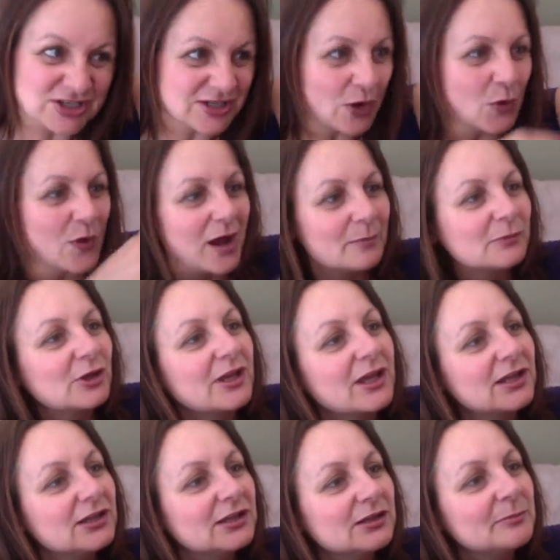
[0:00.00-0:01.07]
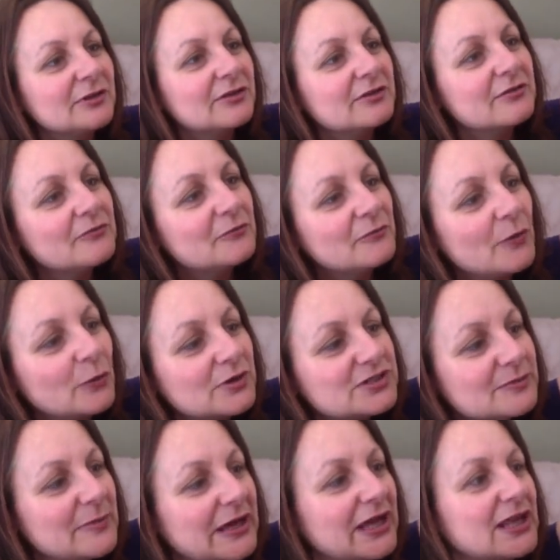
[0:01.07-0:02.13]
So I'm looking a little bit forward
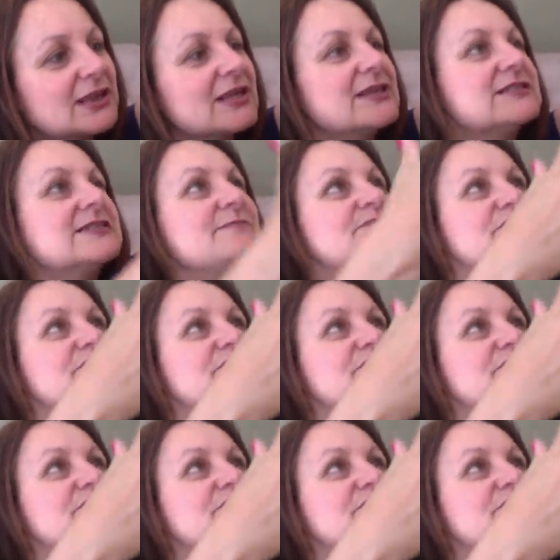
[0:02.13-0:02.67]
to making this.